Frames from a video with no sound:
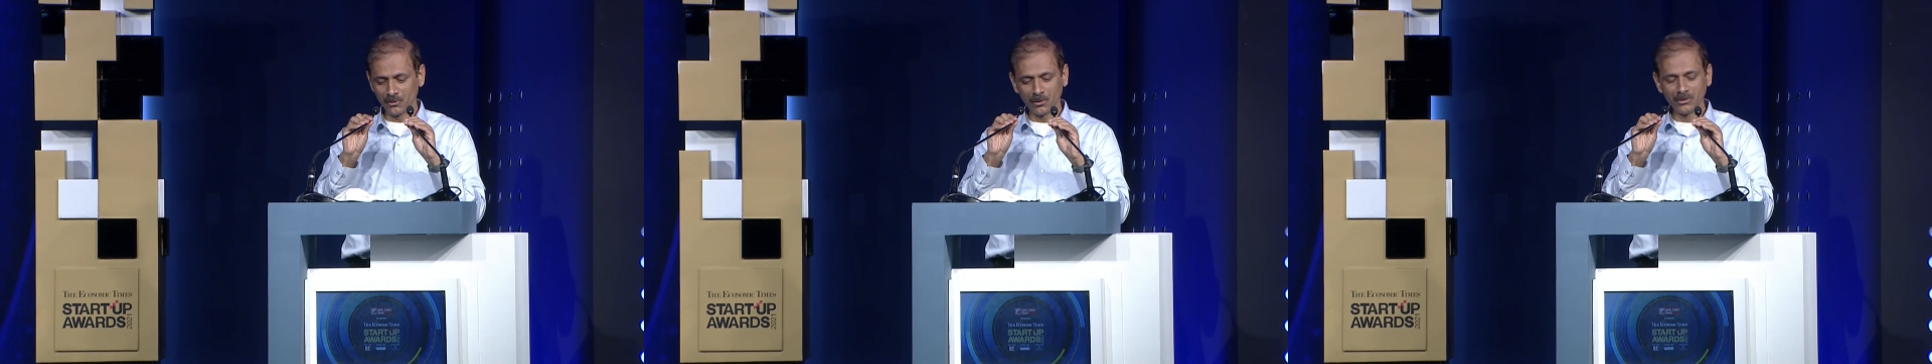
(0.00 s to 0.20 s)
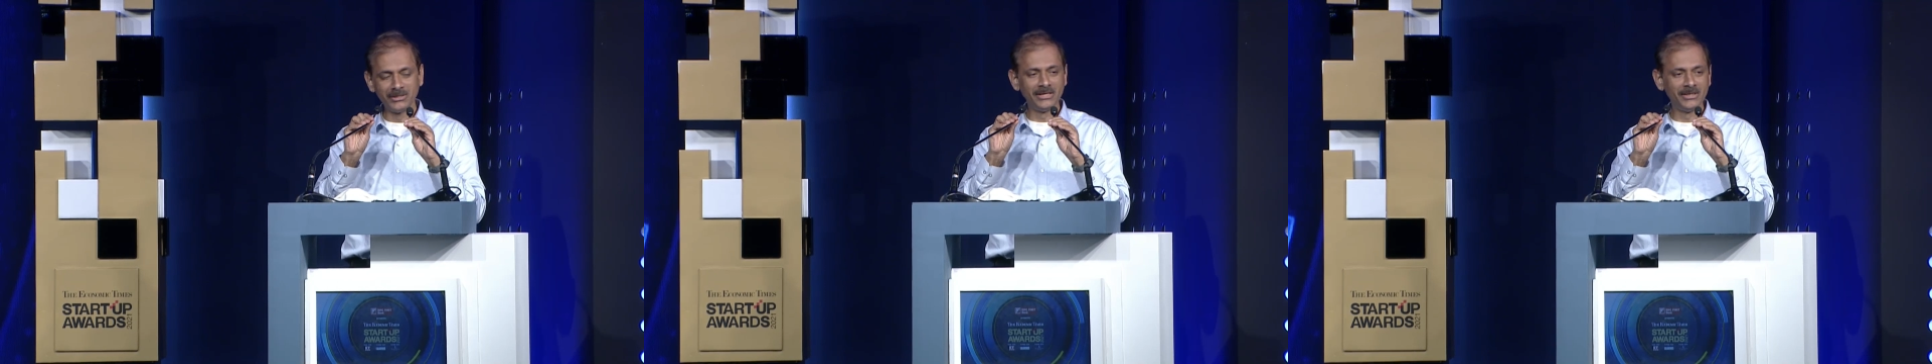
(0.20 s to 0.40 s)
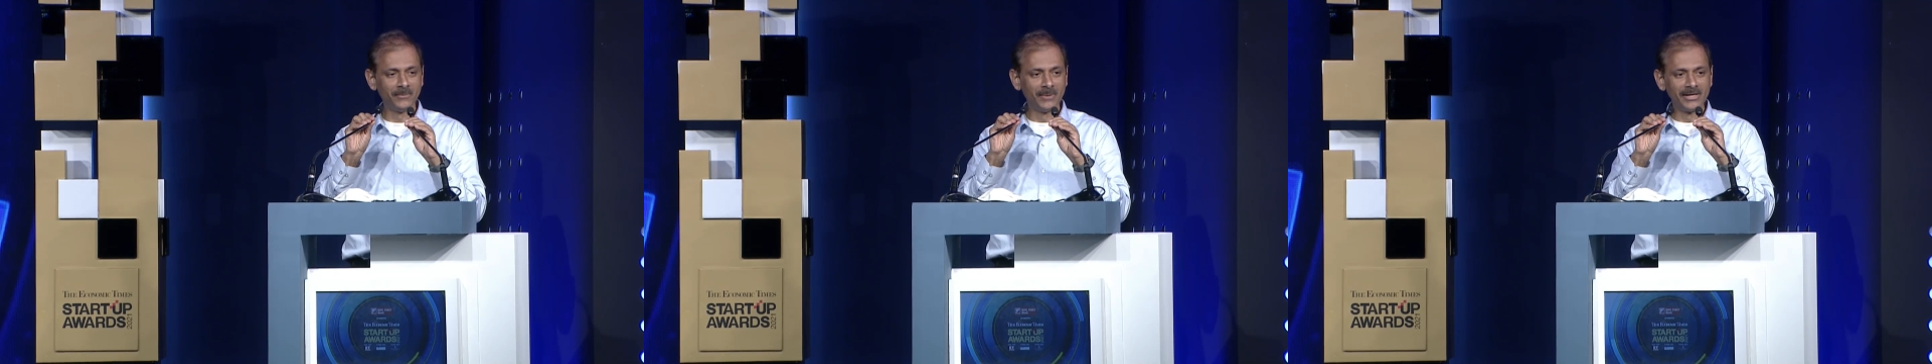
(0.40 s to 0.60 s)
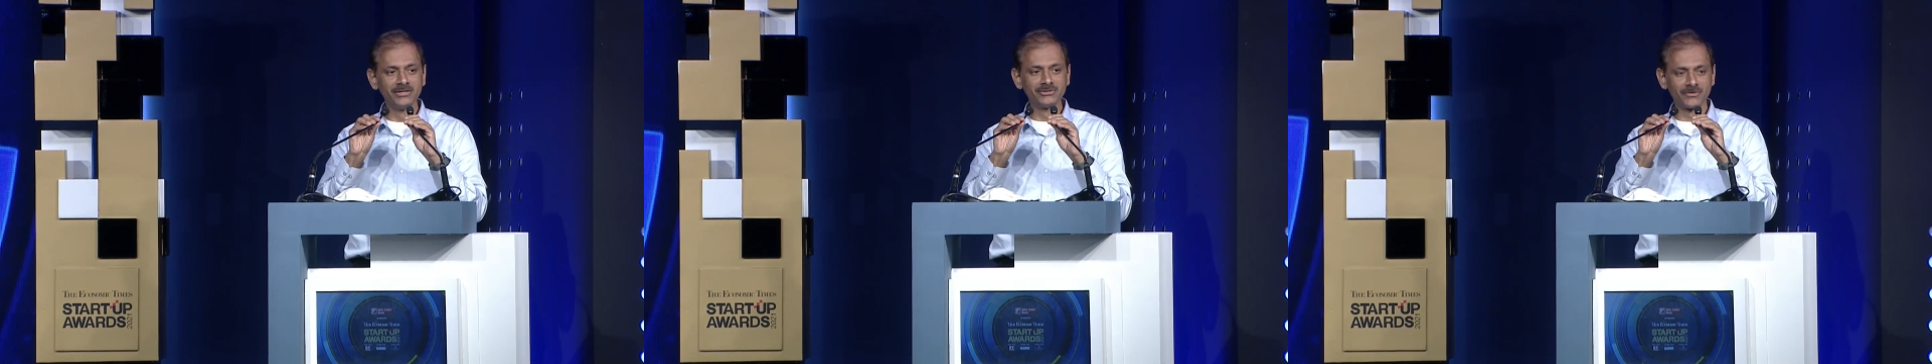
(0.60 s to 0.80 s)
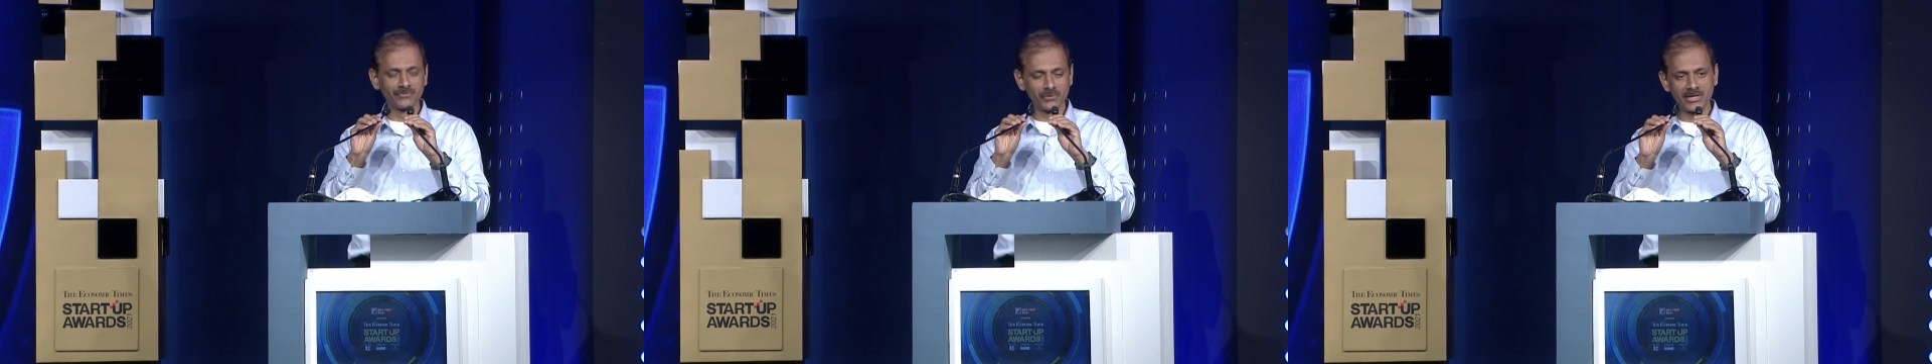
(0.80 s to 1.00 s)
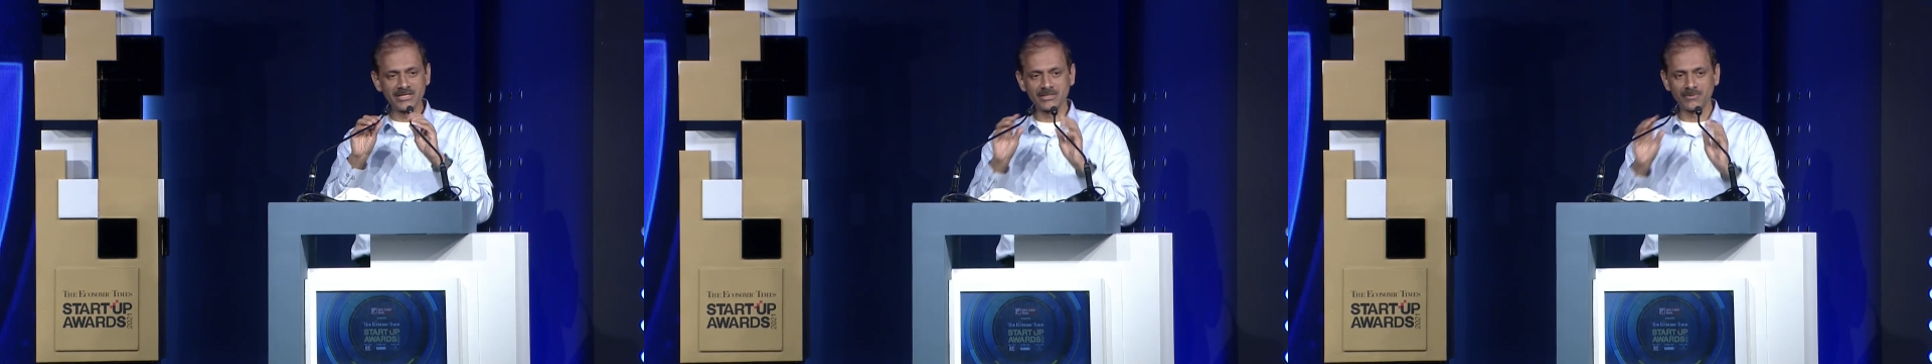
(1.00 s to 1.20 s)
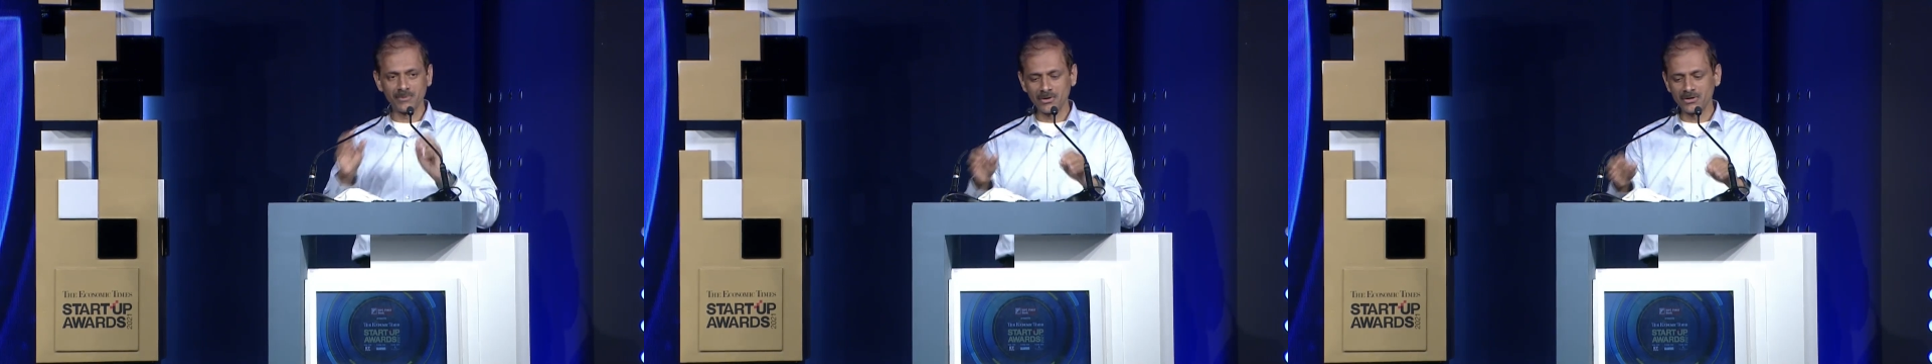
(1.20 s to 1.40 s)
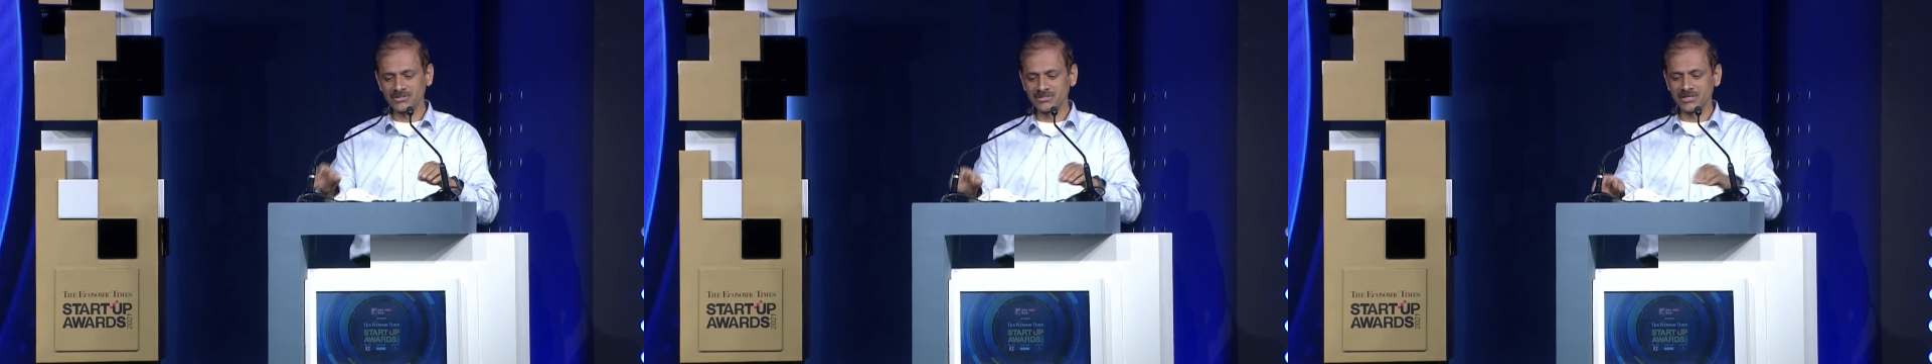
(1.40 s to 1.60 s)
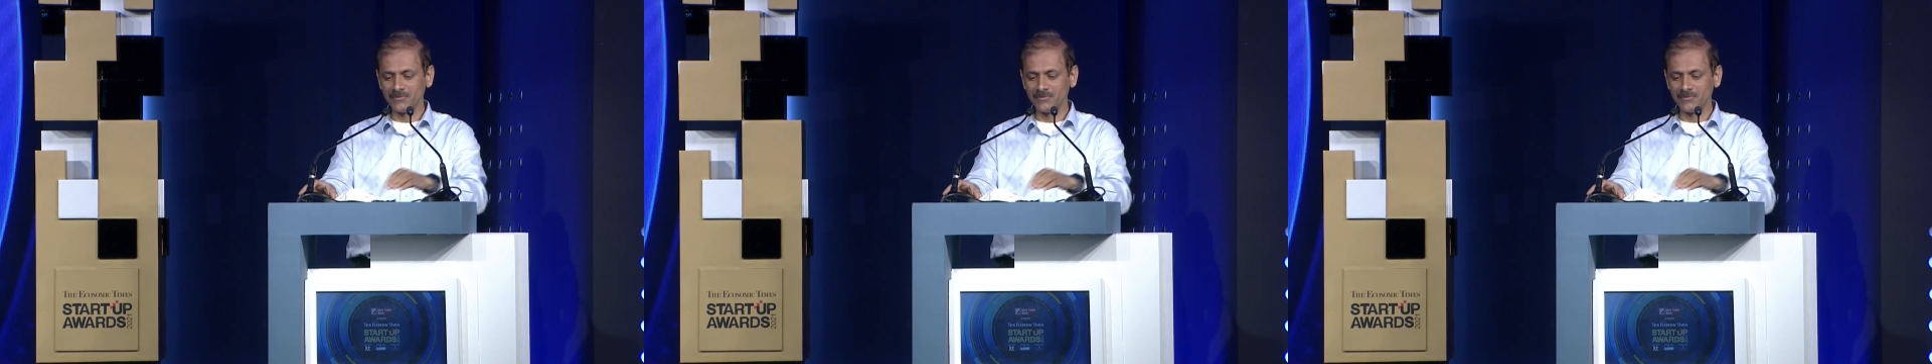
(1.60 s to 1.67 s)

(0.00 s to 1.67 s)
all the winners of today's awards,